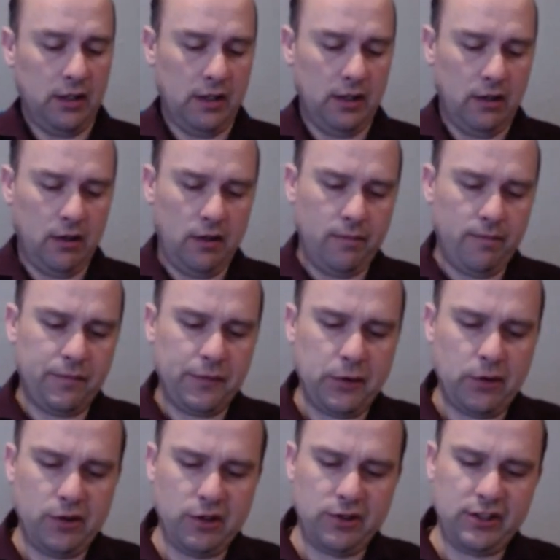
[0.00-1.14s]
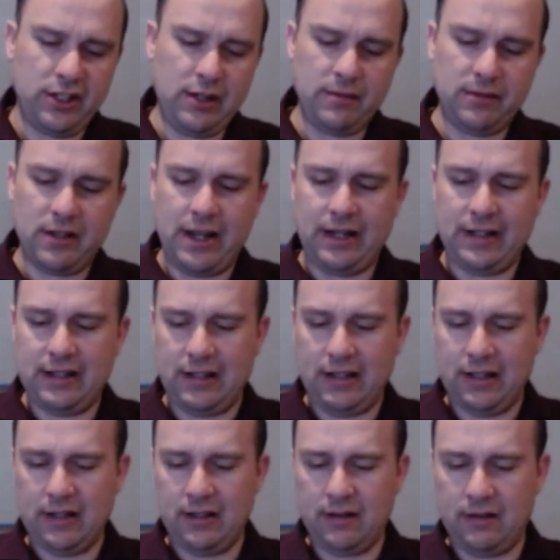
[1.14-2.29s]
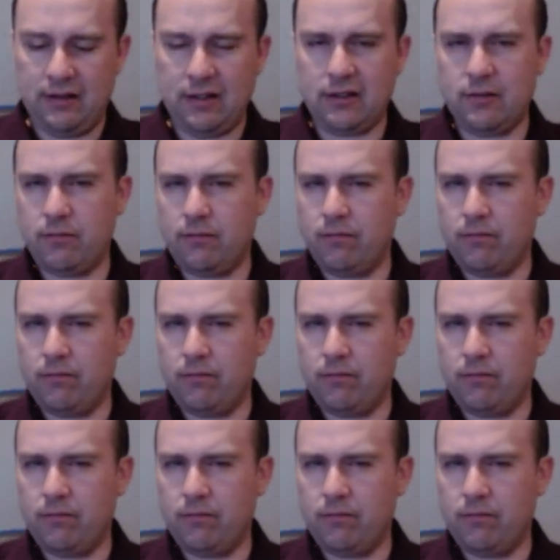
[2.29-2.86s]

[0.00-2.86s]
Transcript: Um, or it just seems like that this